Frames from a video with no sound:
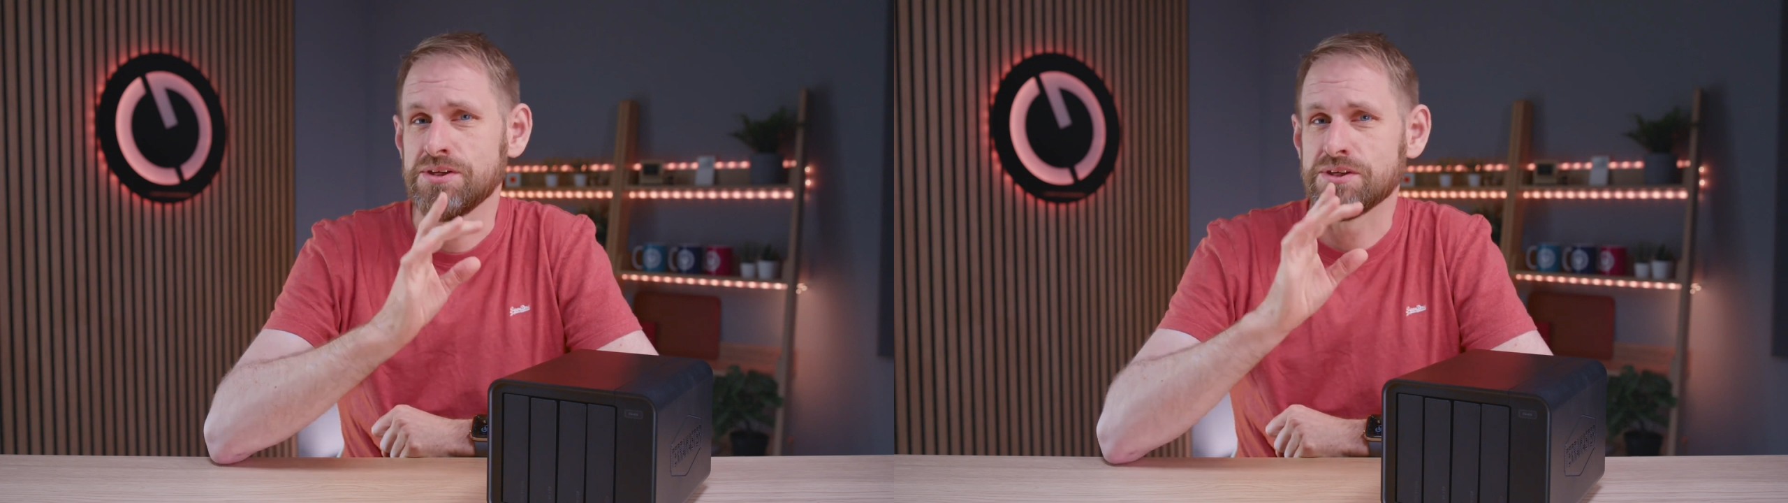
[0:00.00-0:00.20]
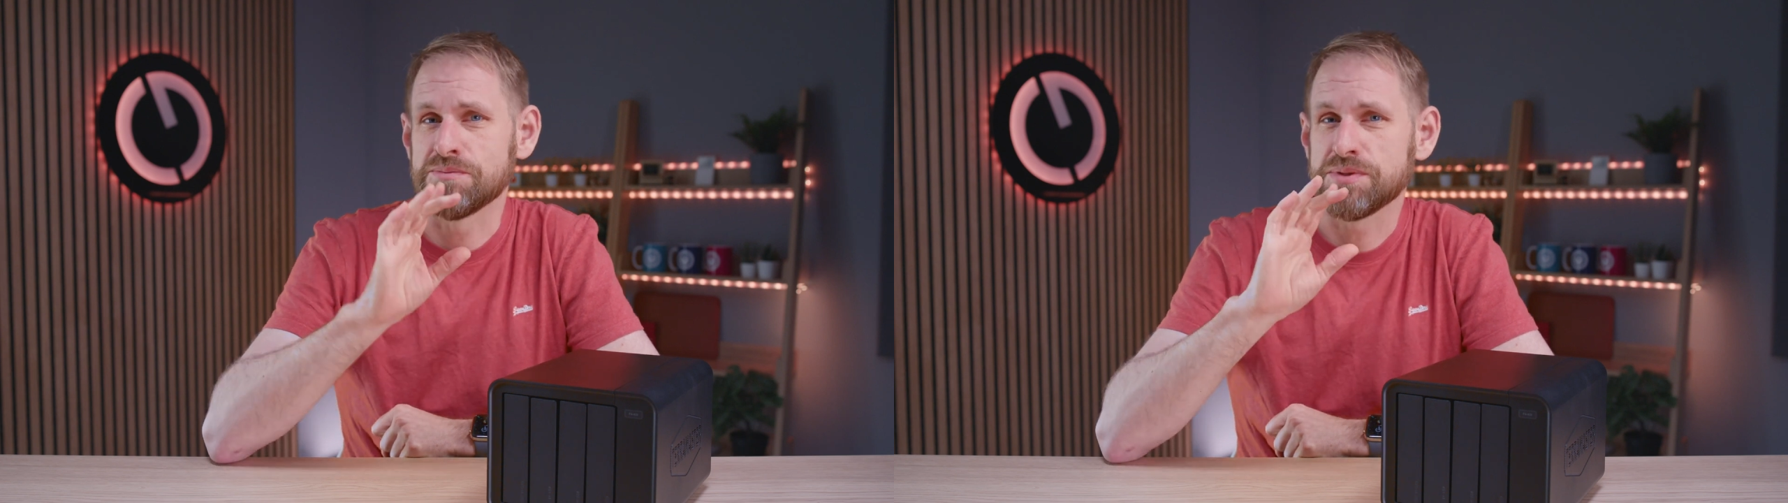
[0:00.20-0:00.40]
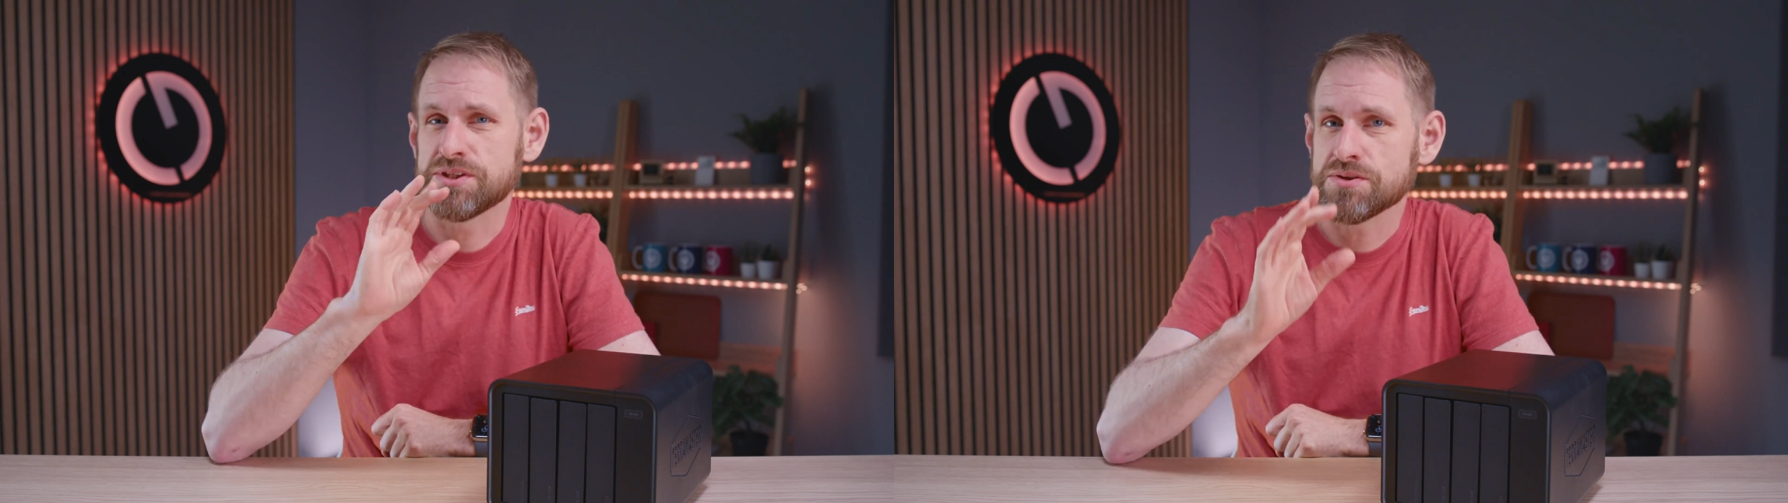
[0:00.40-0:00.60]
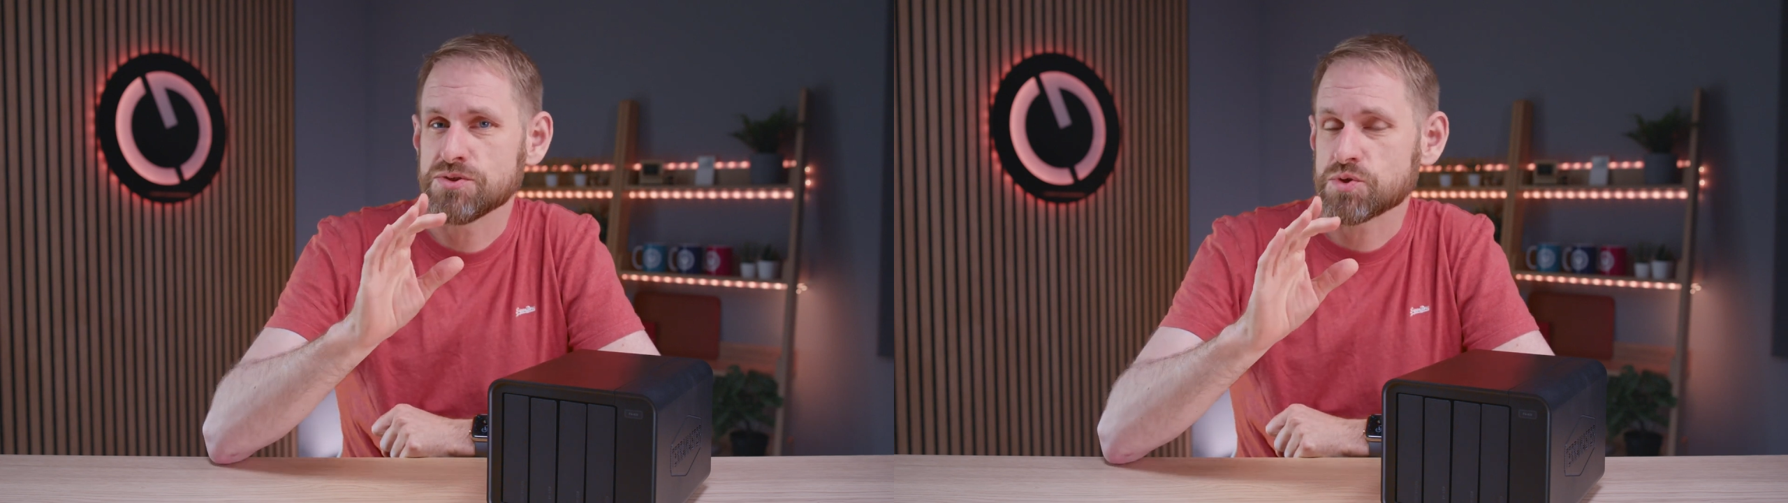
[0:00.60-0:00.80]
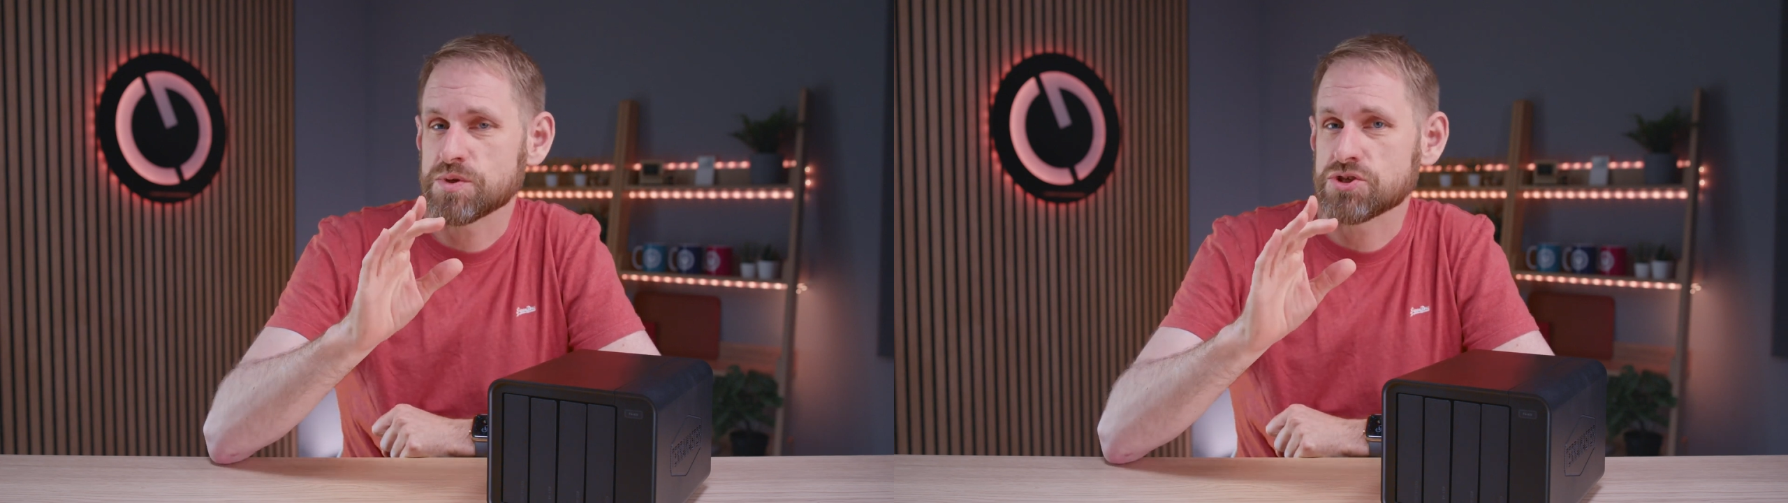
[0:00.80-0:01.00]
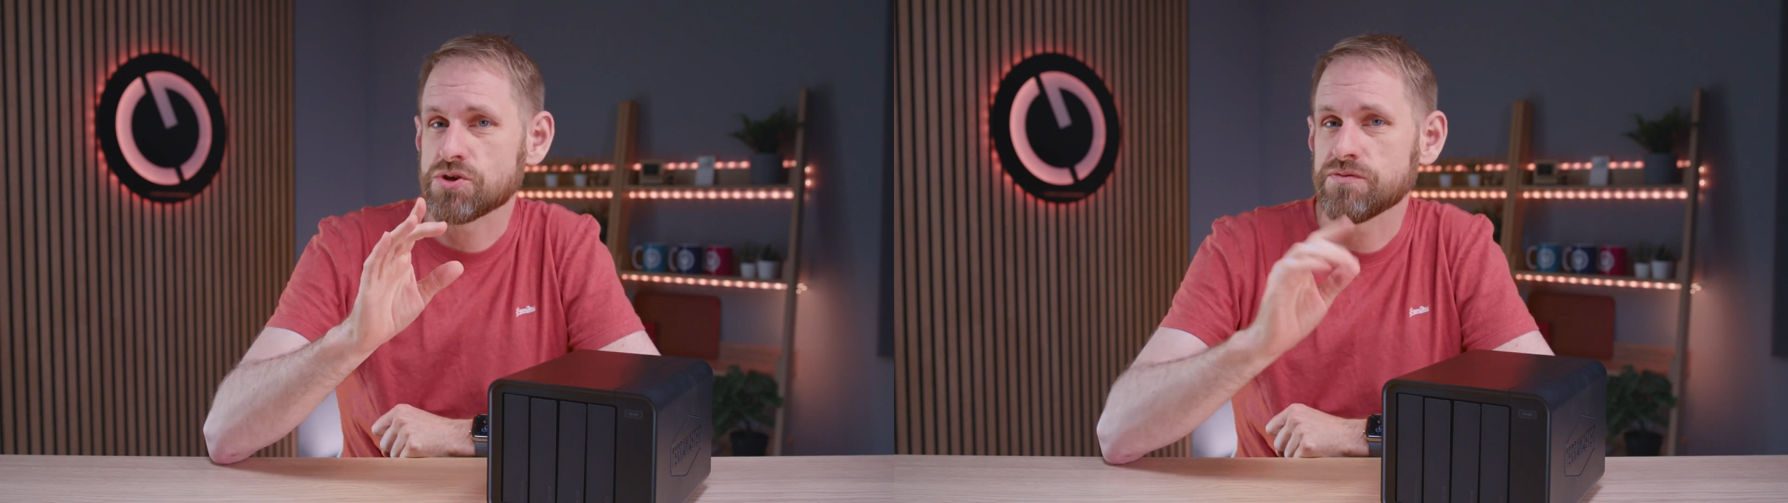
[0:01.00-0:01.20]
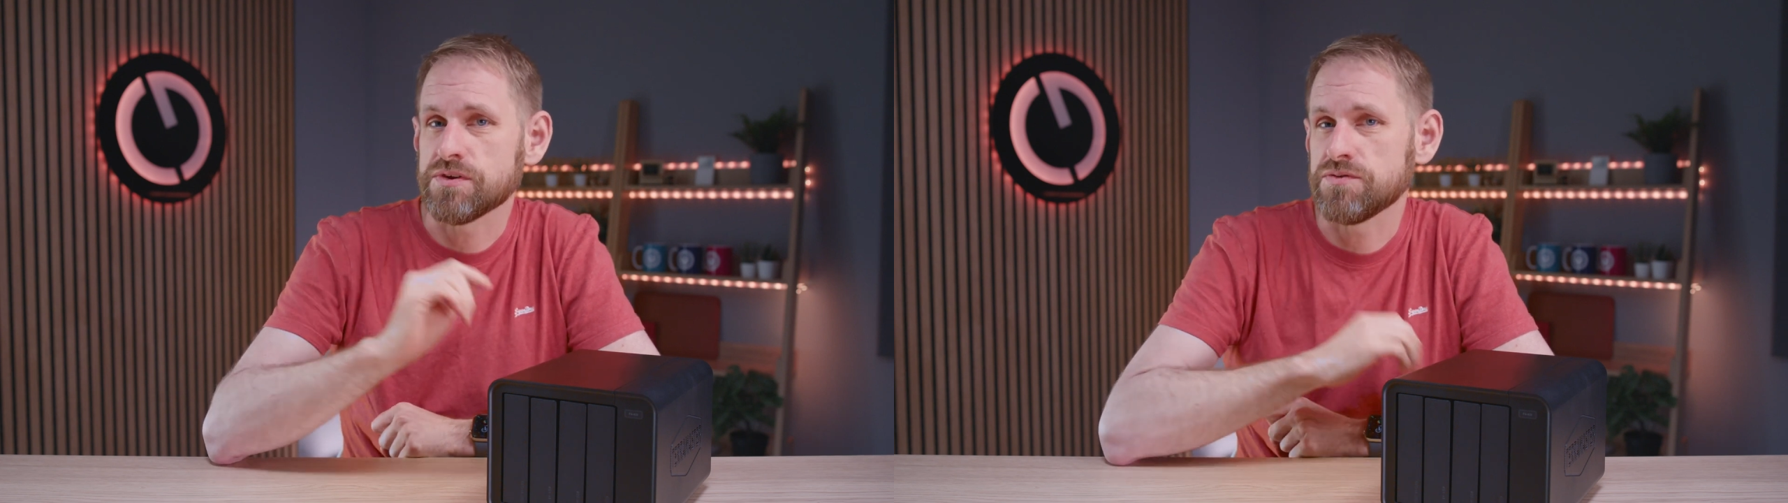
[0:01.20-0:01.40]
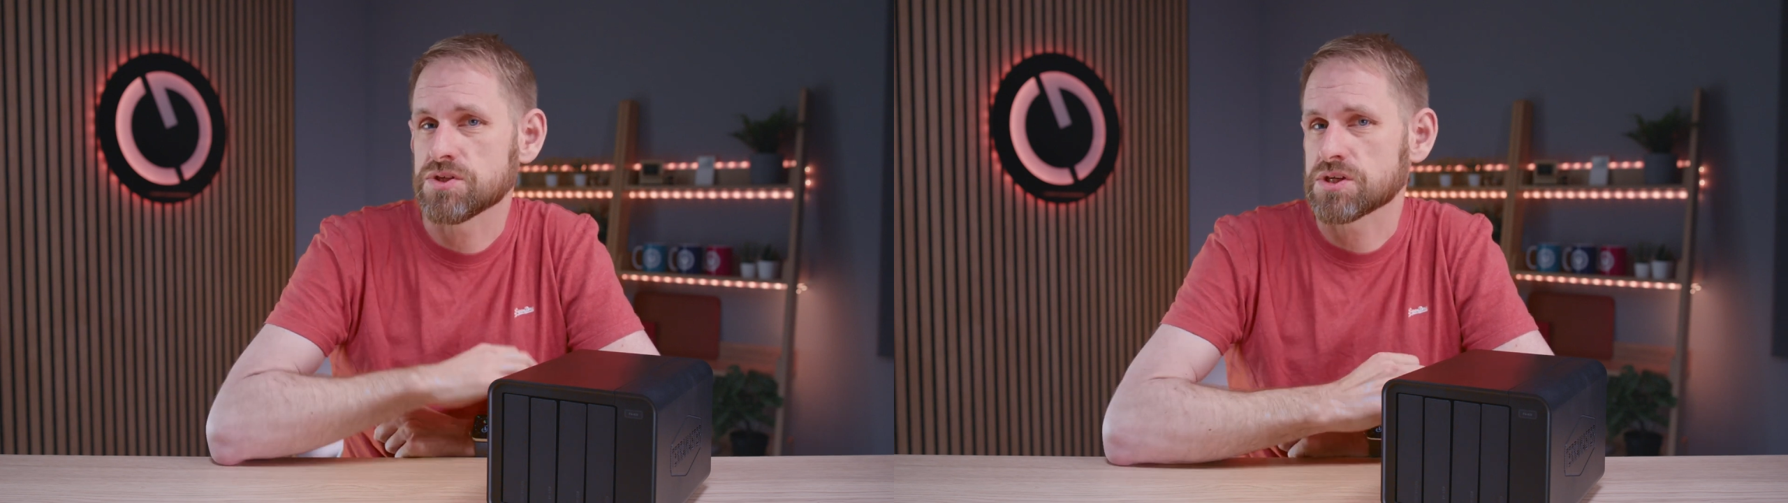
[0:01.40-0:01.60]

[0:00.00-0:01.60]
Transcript: But don't switch off if you're